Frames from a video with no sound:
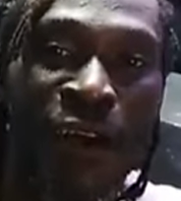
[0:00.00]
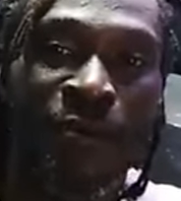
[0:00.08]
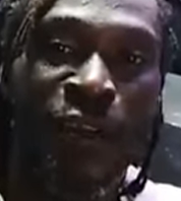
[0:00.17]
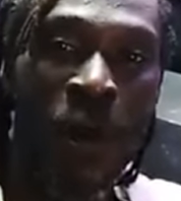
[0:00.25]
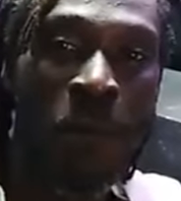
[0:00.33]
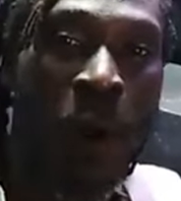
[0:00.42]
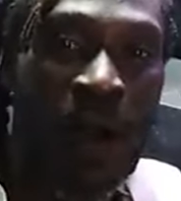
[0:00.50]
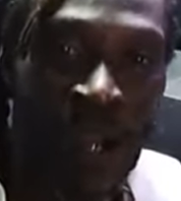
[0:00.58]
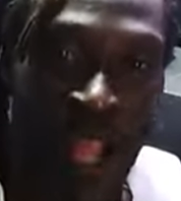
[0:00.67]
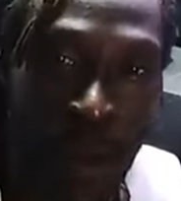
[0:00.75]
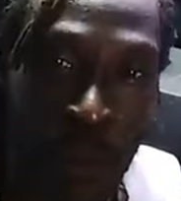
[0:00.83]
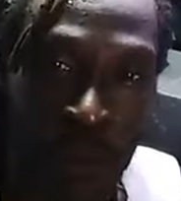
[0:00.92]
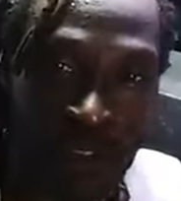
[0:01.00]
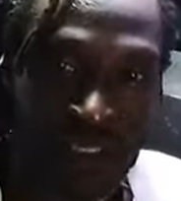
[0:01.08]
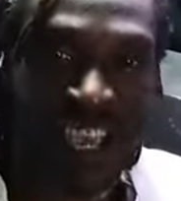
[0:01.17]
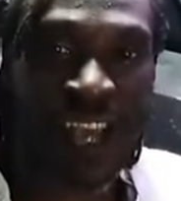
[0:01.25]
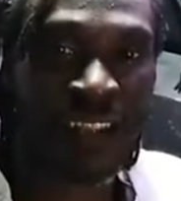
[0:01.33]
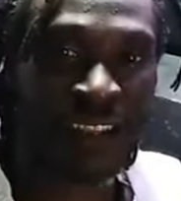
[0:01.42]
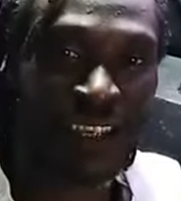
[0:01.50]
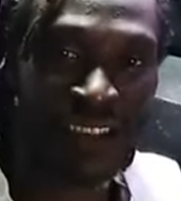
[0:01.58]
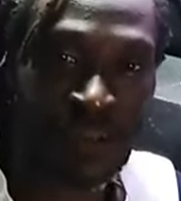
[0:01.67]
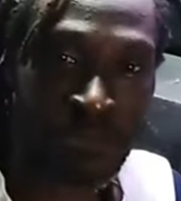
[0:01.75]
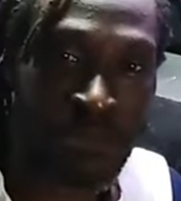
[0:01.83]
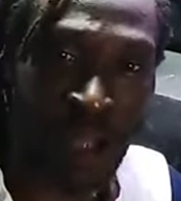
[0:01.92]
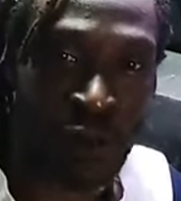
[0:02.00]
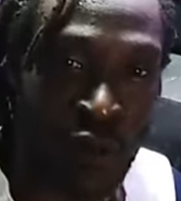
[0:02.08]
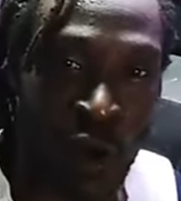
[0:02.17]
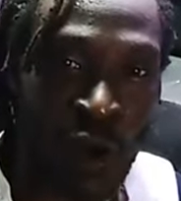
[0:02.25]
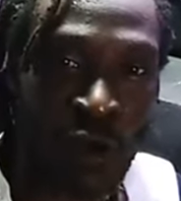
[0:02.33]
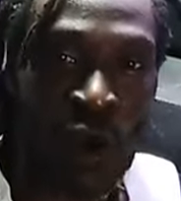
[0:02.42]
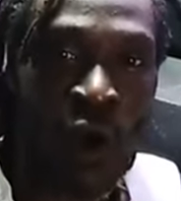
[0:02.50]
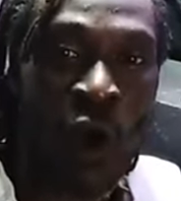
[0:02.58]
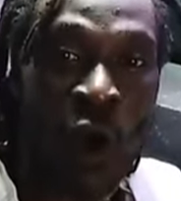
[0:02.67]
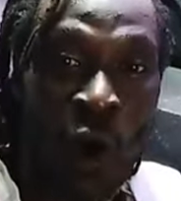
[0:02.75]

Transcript: Nobody neighbor take this baton